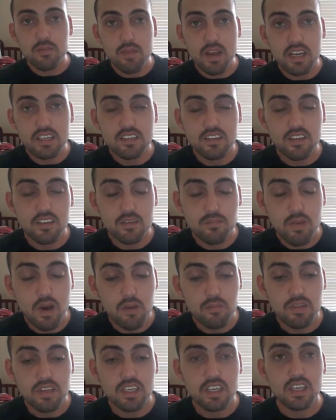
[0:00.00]
back to the
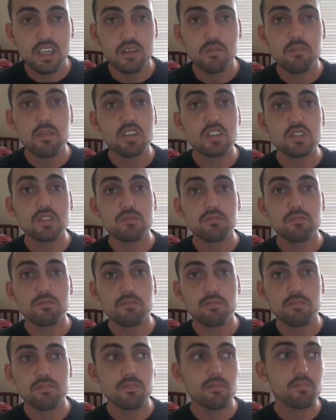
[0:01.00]
public in a much
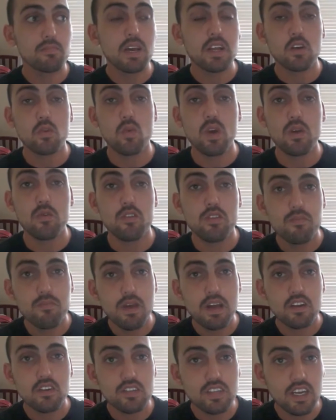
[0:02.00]
better way with
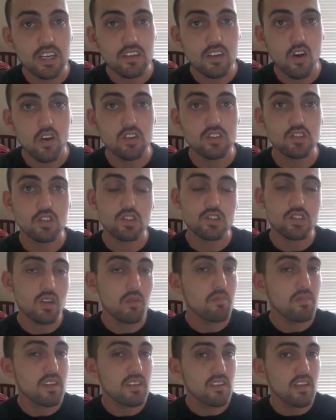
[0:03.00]
better technology or
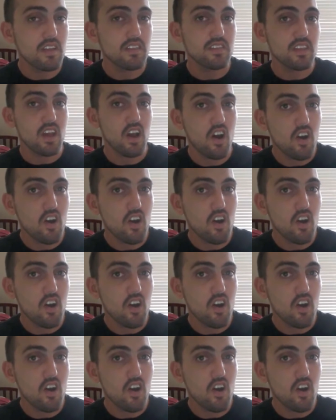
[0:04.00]
something that